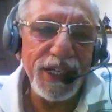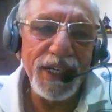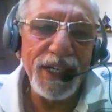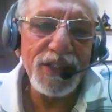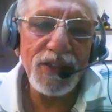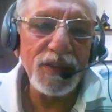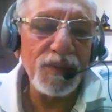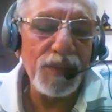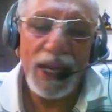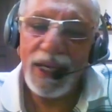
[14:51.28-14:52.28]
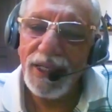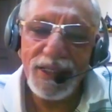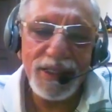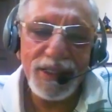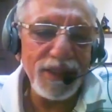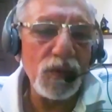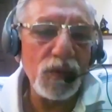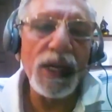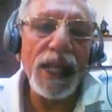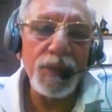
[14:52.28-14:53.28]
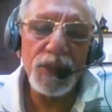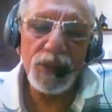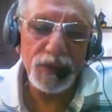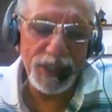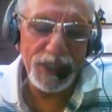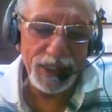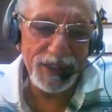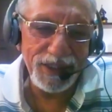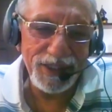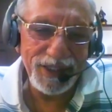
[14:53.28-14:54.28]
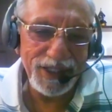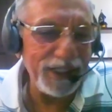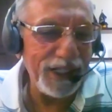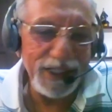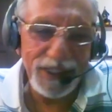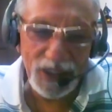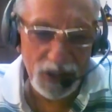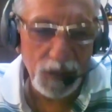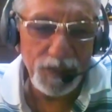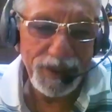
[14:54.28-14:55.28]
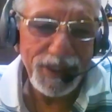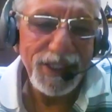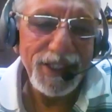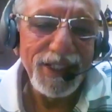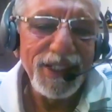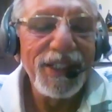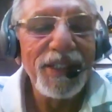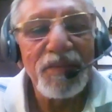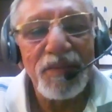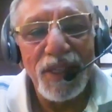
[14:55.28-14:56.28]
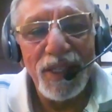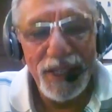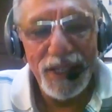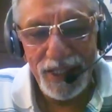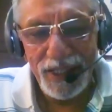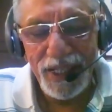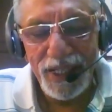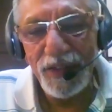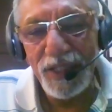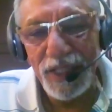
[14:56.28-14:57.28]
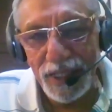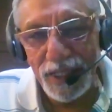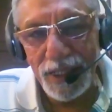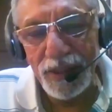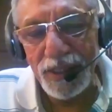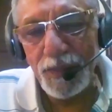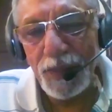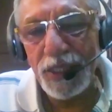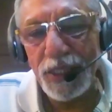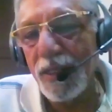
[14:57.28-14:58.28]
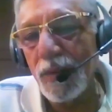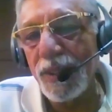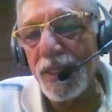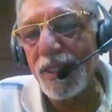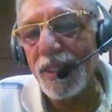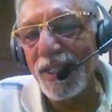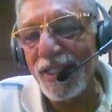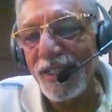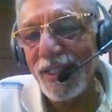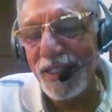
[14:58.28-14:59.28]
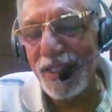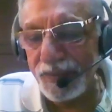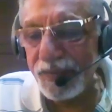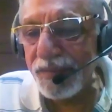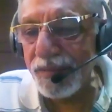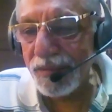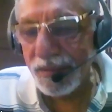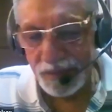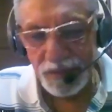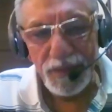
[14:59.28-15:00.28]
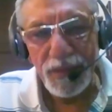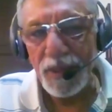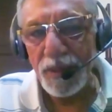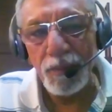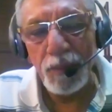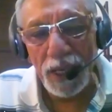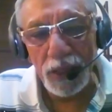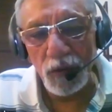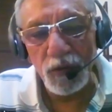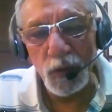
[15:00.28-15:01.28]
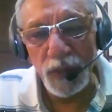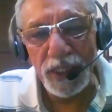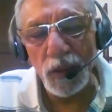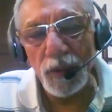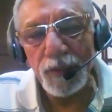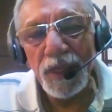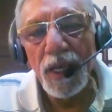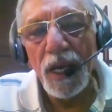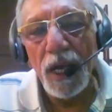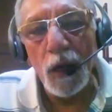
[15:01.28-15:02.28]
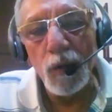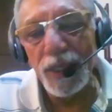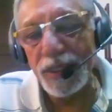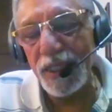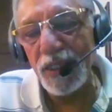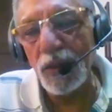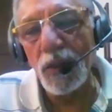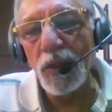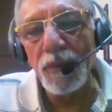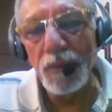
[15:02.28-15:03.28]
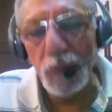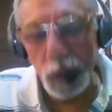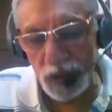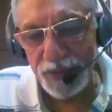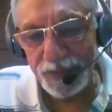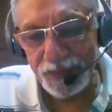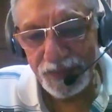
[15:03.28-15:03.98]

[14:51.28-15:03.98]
gray list or the black list, what happens to the nations? Does anything stop? Right. Even here, especially with the power of a veto, how much are you going to impose